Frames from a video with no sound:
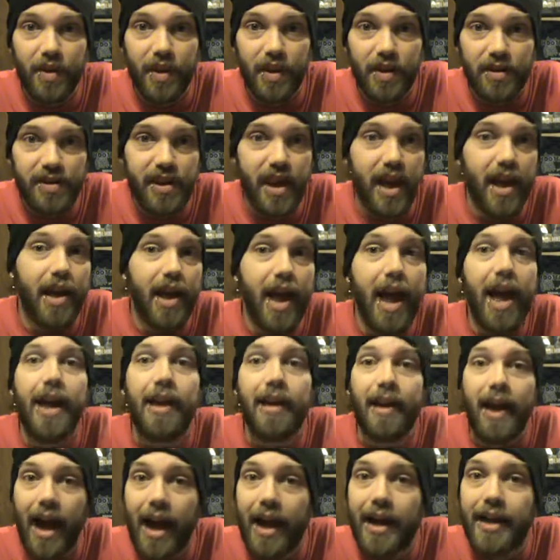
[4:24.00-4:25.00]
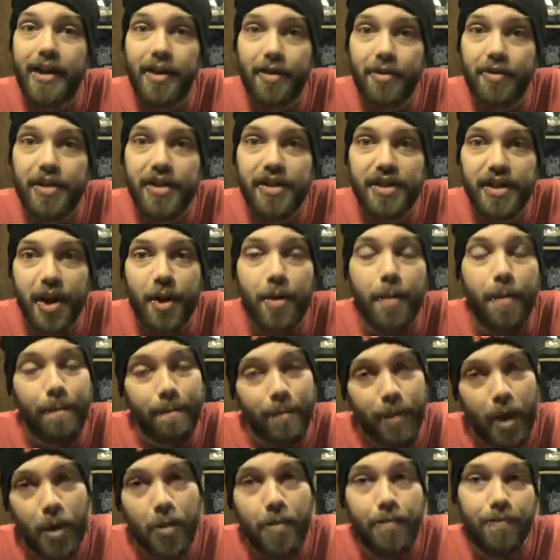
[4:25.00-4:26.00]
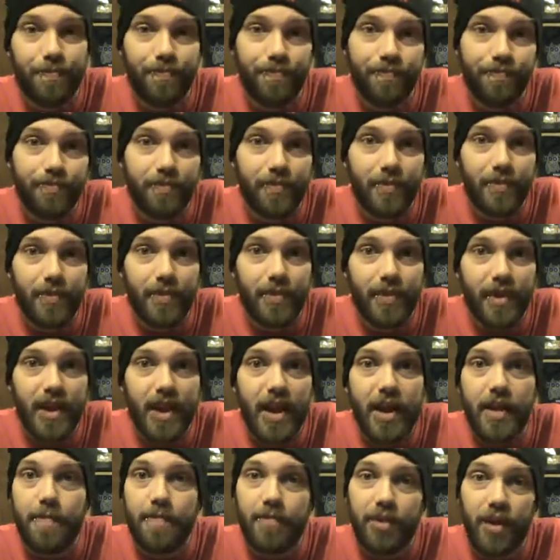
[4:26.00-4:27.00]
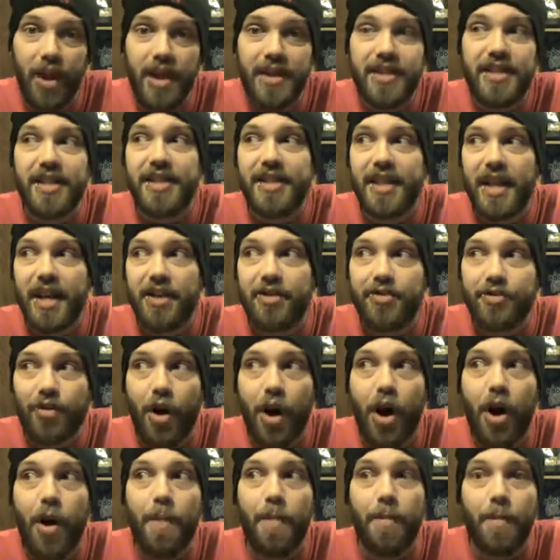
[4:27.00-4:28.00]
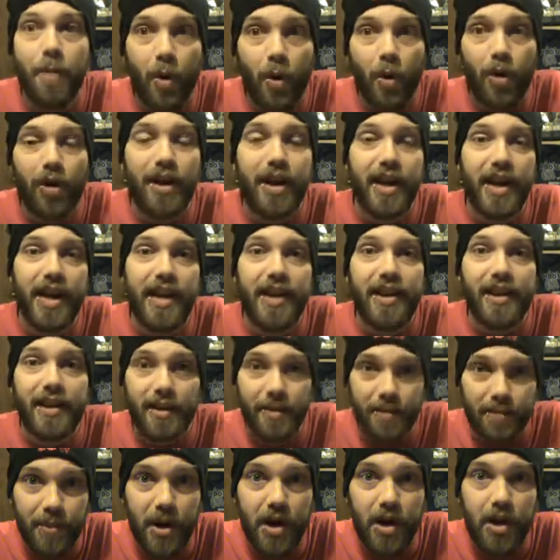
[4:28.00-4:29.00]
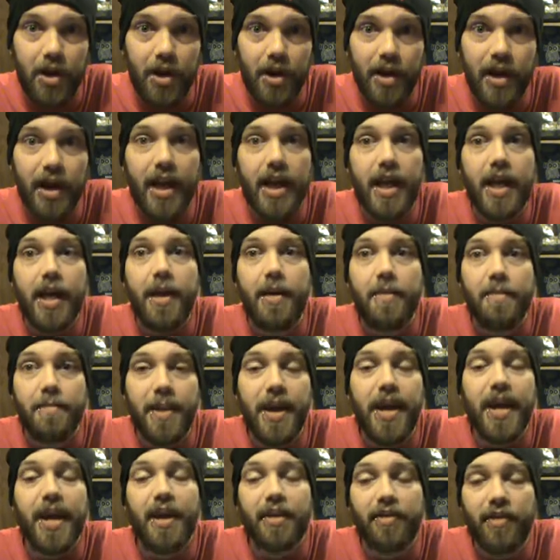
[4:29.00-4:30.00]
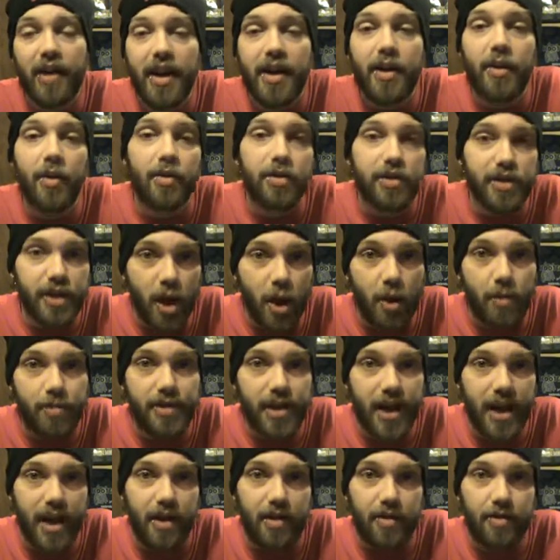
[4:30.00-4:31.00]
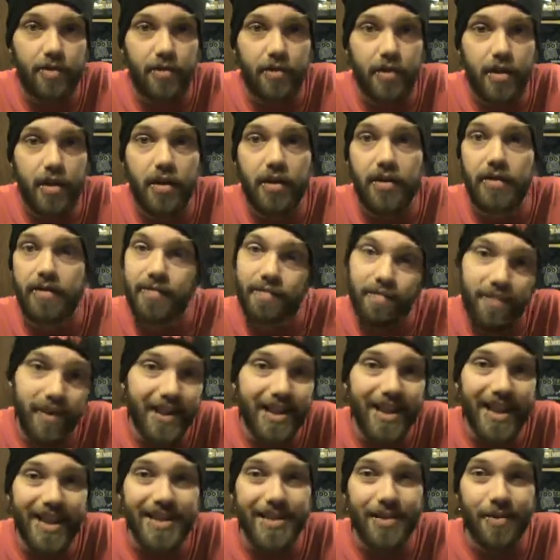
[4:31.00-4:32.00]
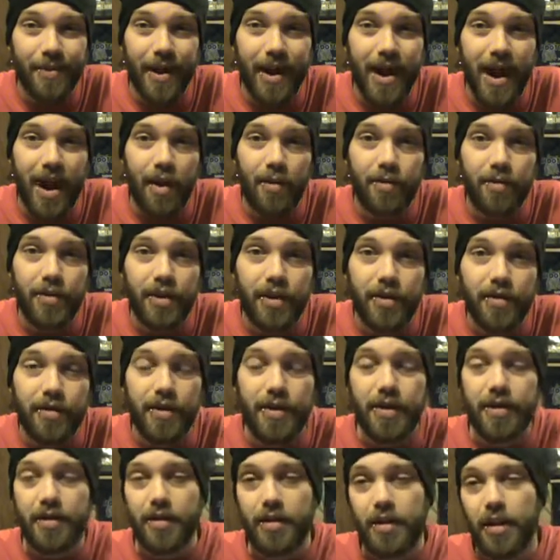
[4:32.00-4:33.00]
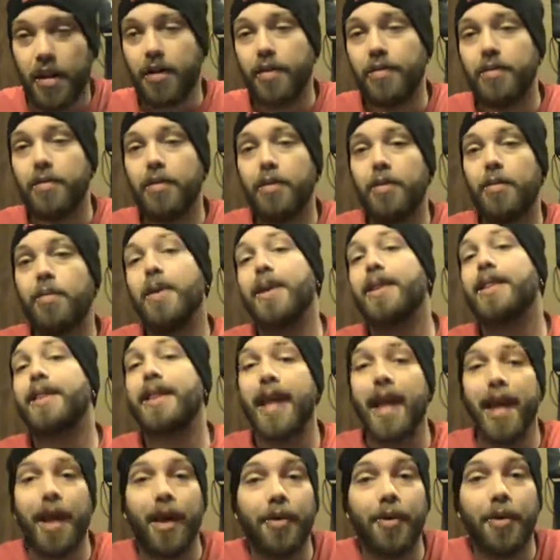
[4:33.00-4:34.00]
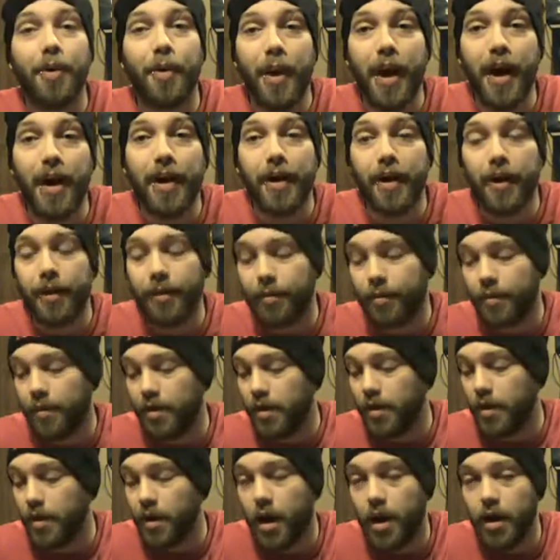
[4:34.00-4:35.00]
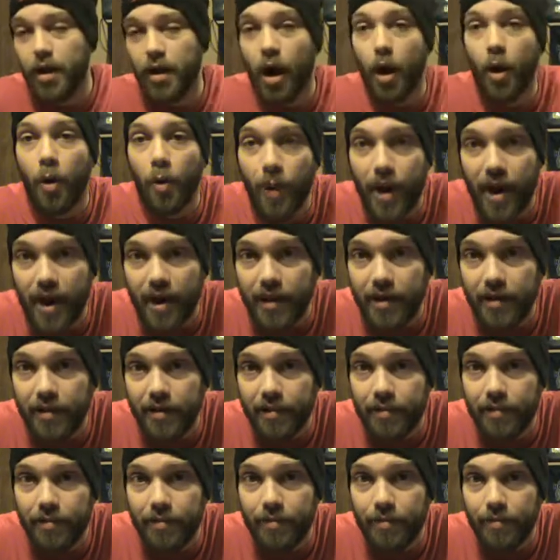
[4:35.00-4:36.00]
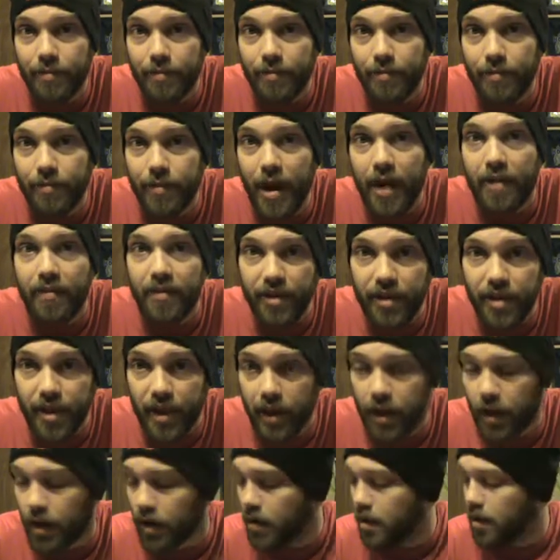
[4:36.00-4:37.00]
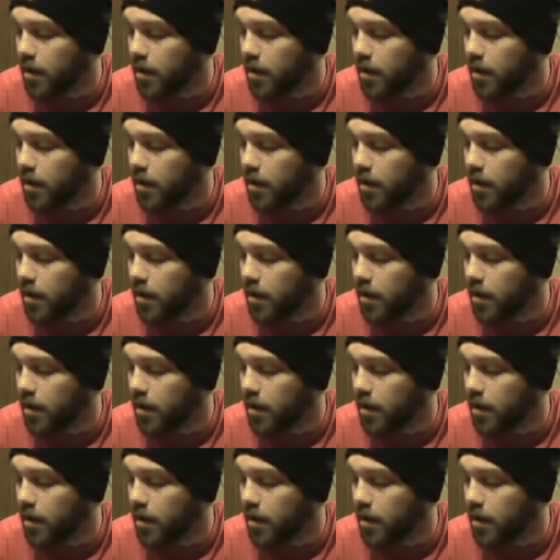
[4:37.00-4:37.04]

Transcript: Say, hey, I can do this too. Boom. Plus, it's going to draw more heat to Punk being in Randy Orton's hometown. But that's the way I would do it. You know, what the hell do I know? Oh, wait. Everything.